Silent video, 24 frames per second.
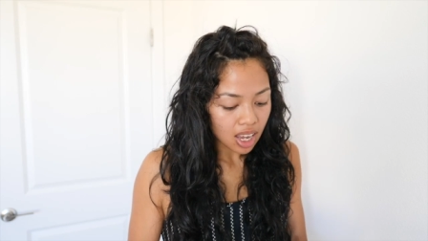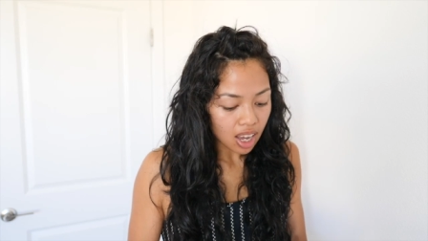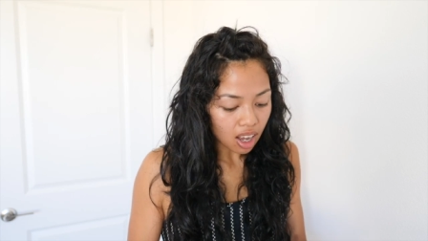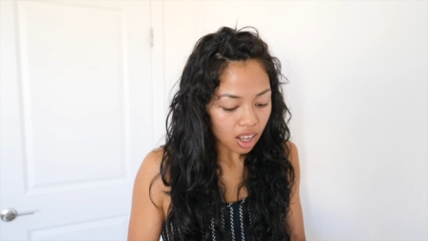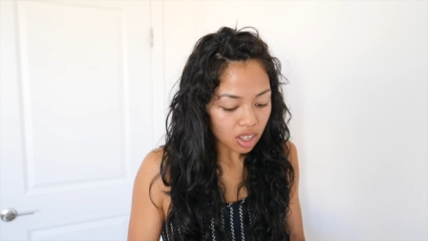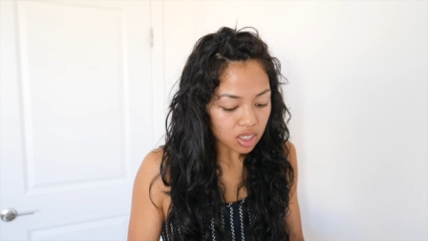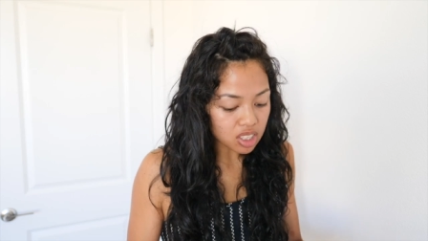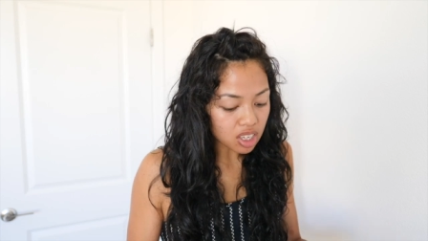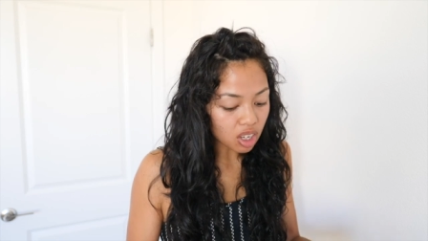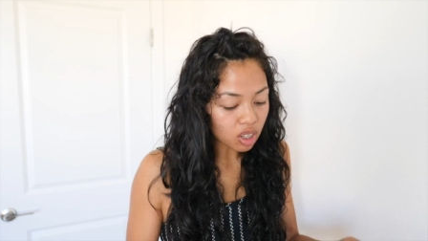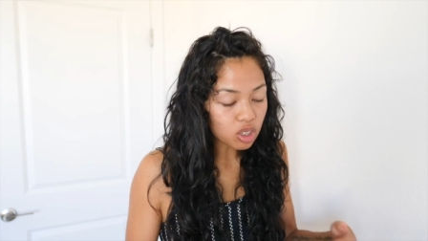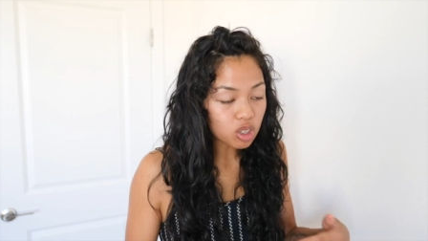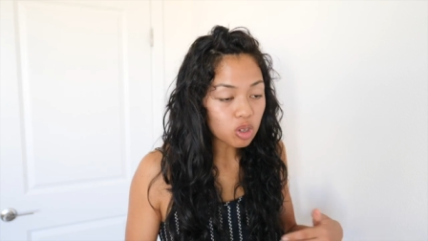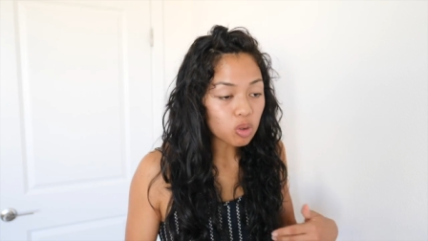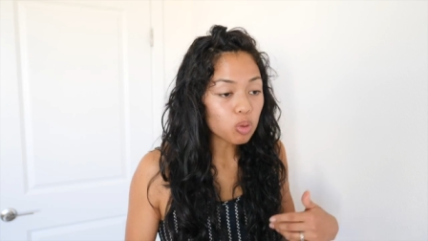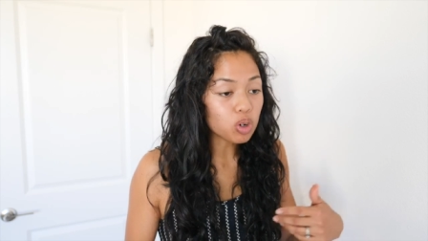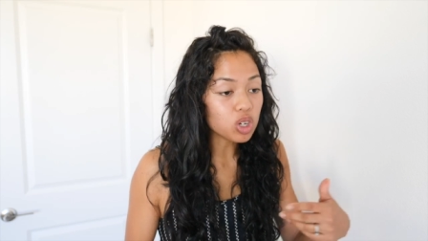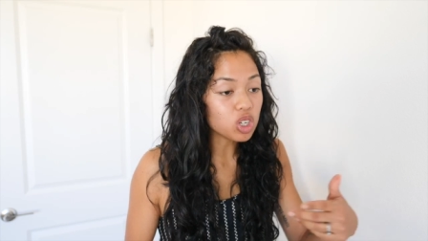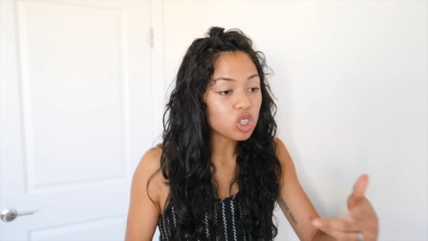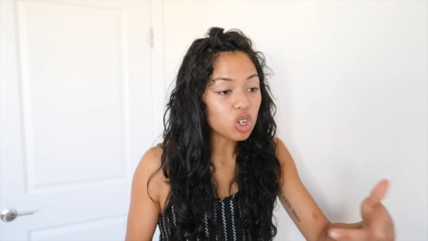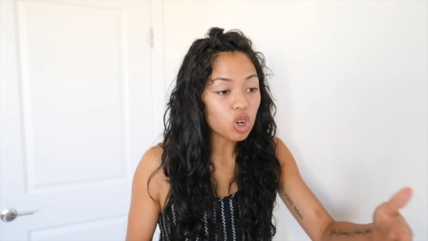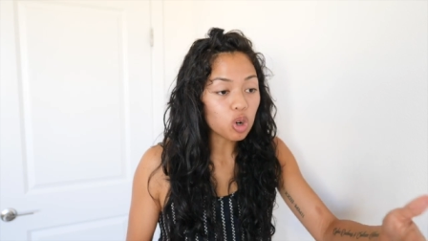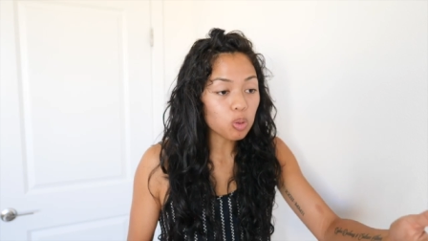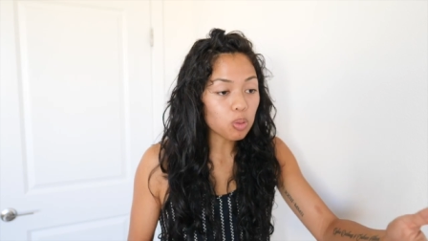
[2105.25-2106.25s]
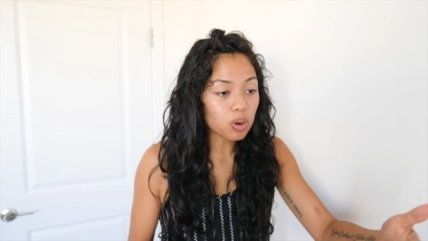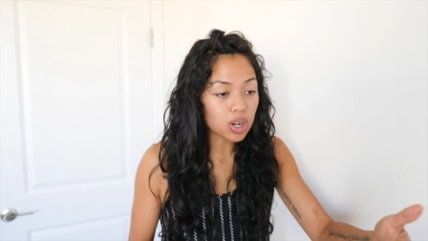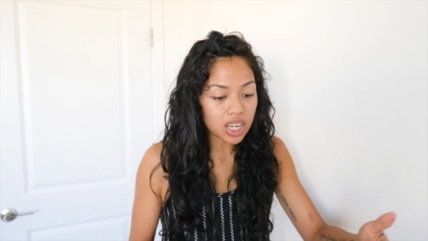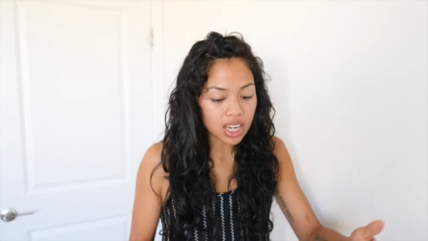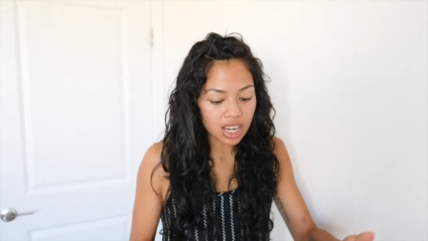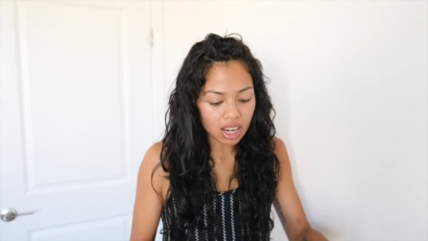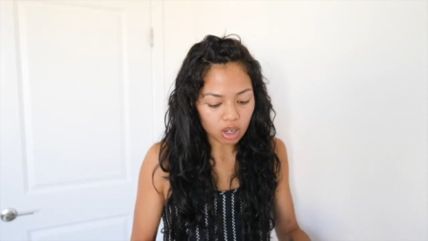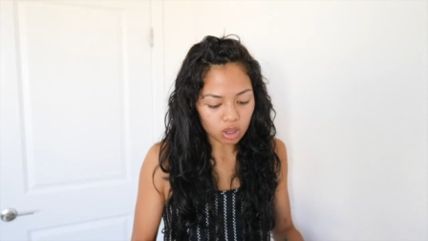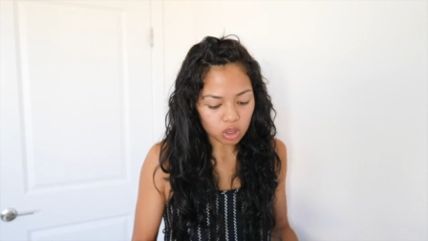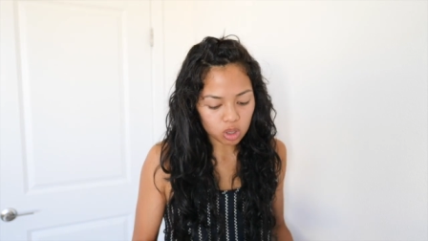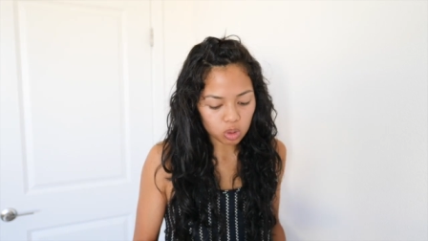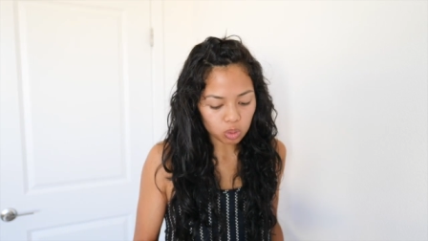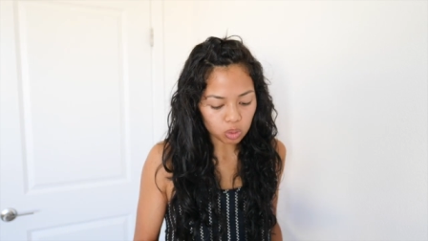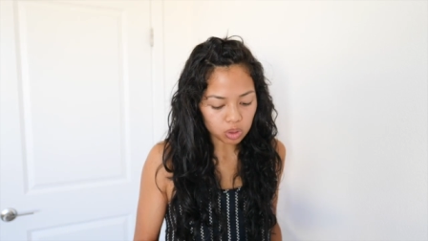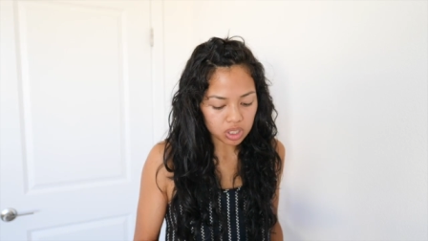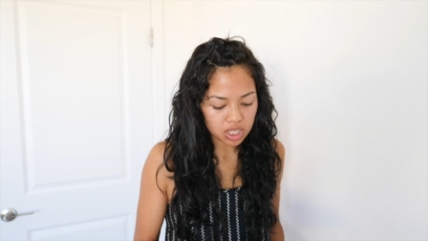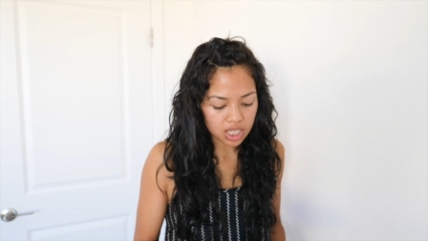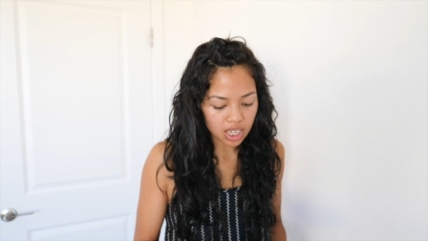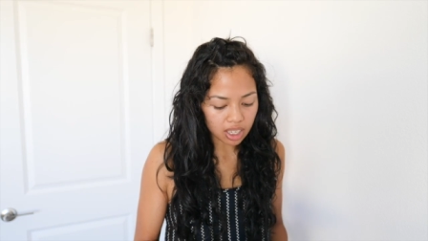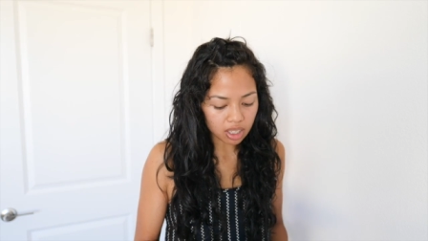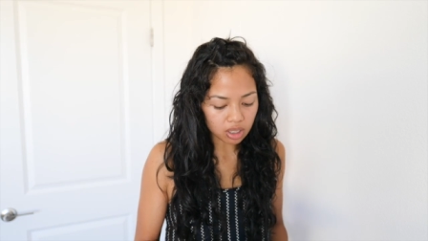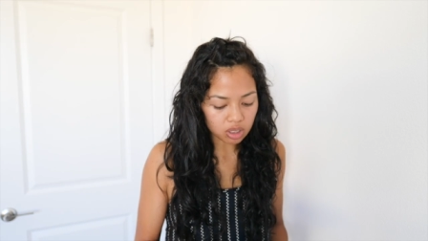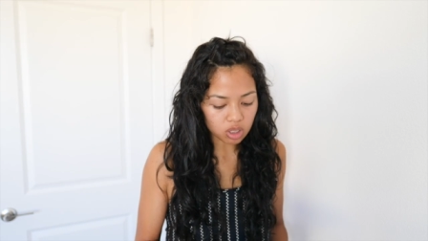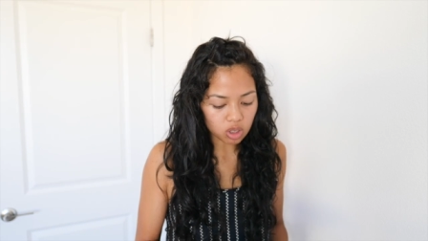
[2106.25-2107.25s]
I'll tell you what nobody else will
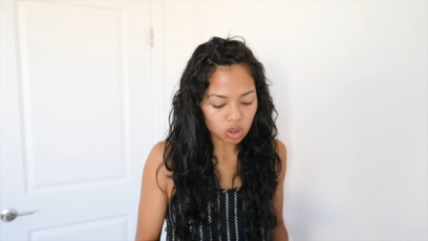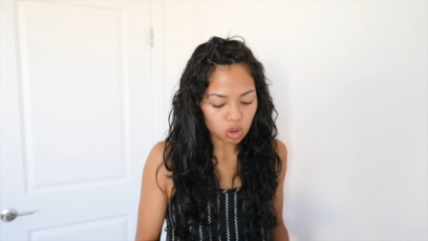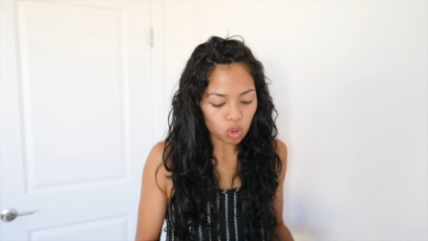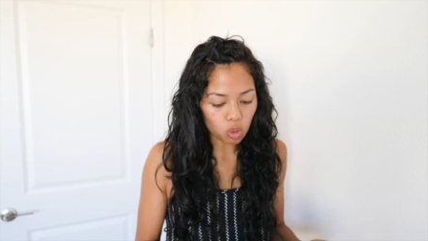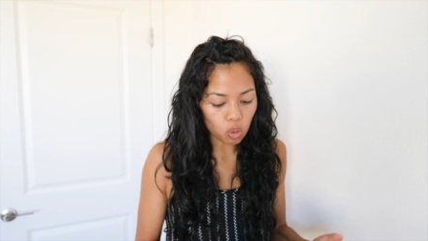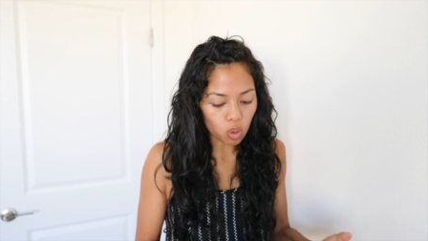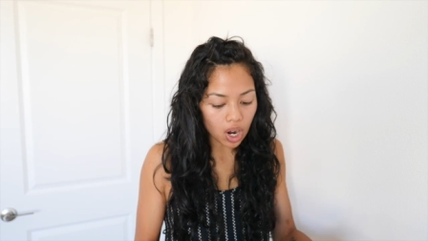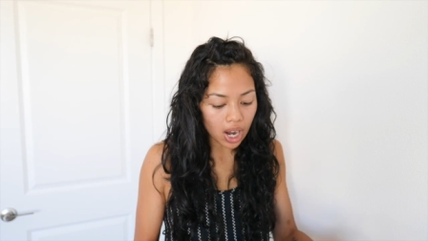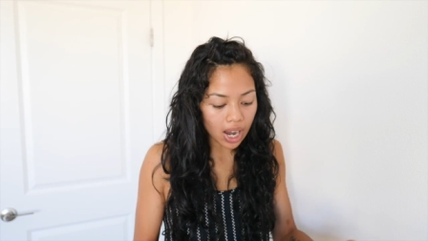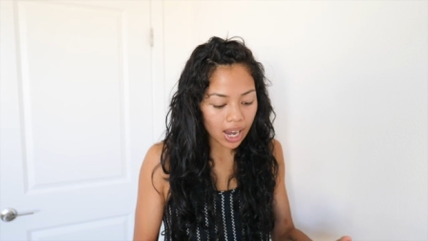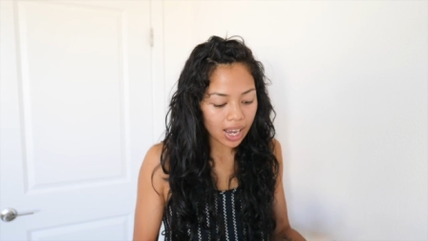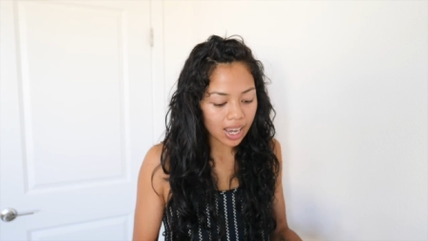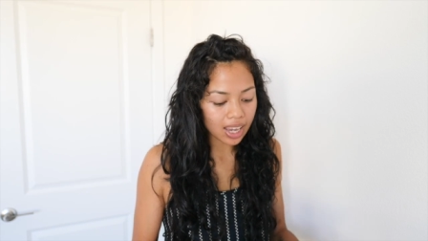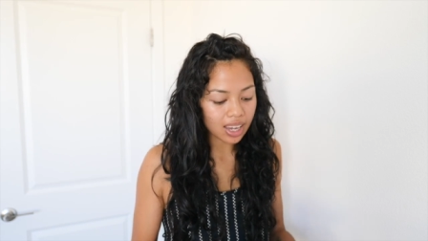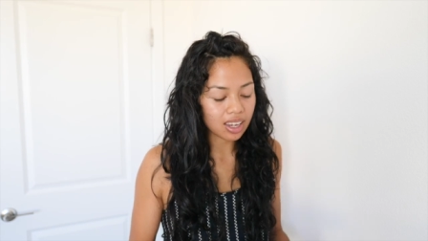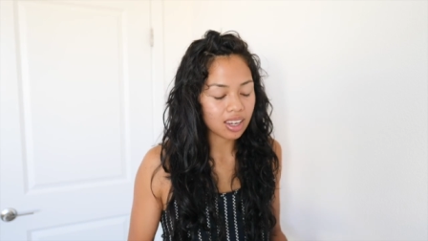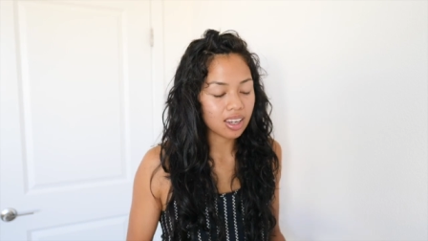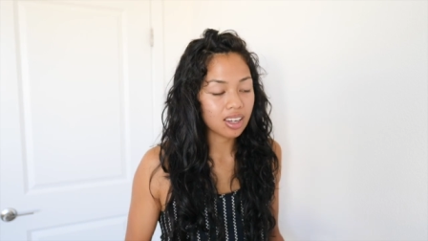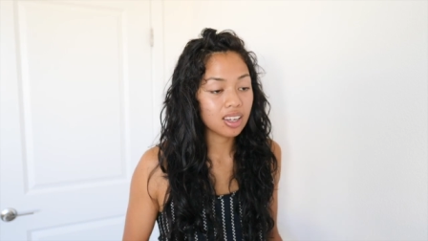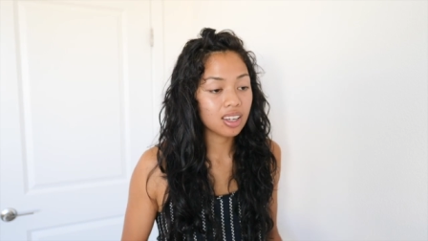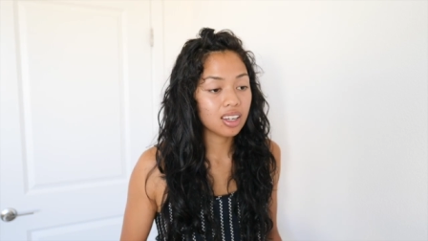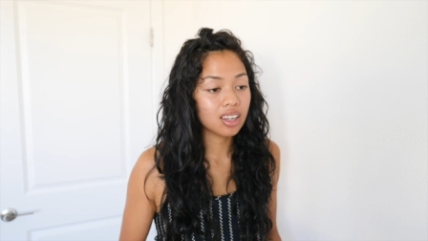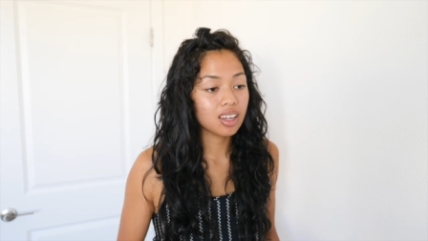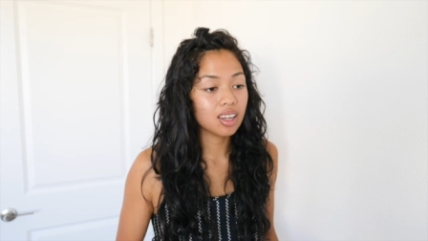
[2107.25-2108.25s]
tell you. Why?